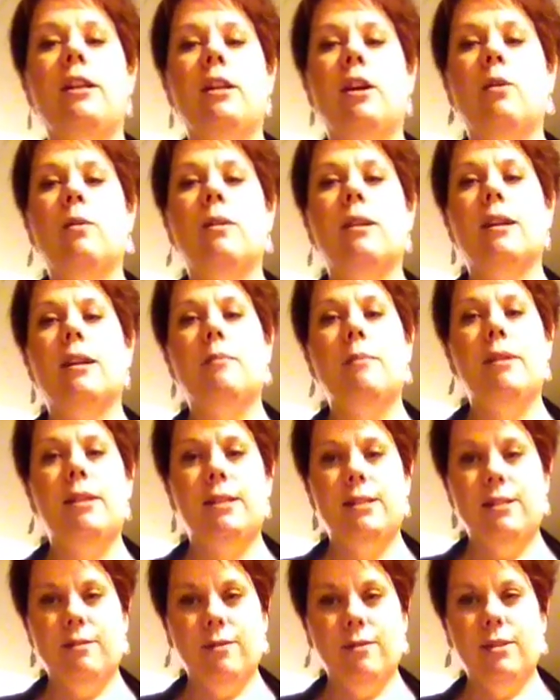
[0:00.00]
know that I made a
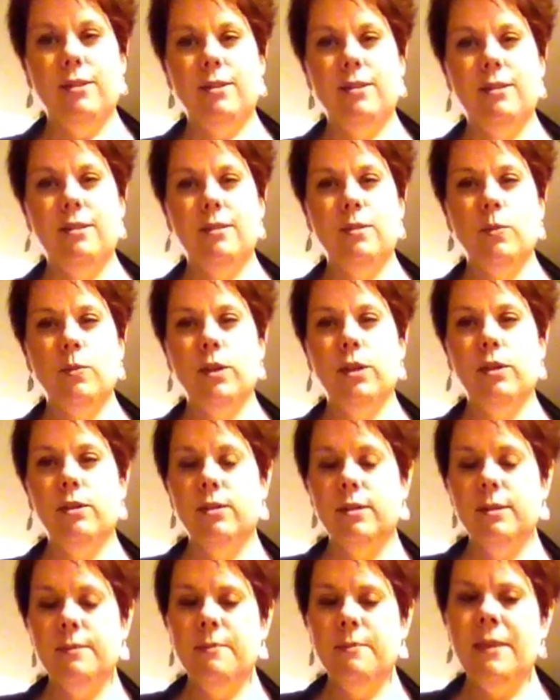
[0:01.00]
difference in this
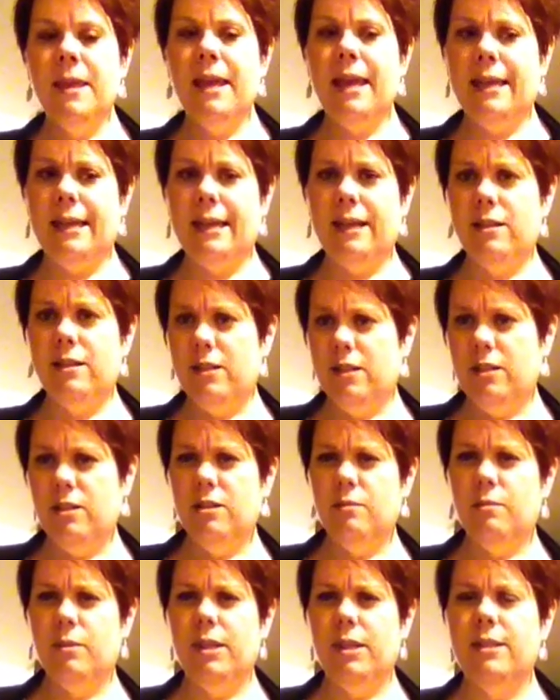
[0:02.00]
world and I touched
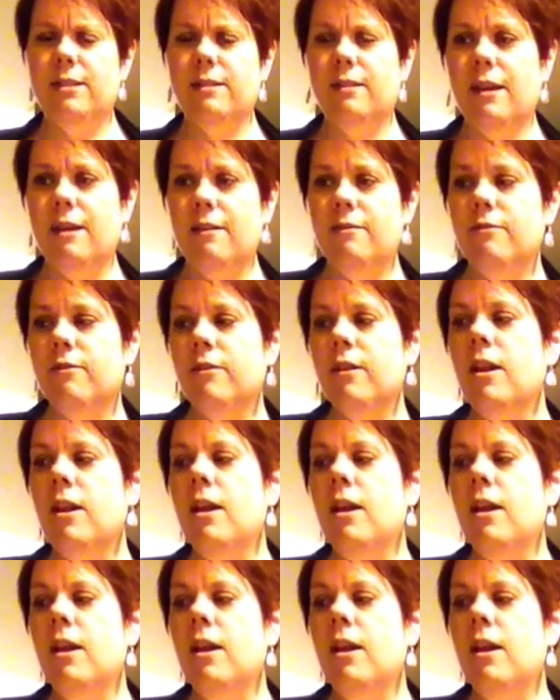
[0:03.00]
somebody's life.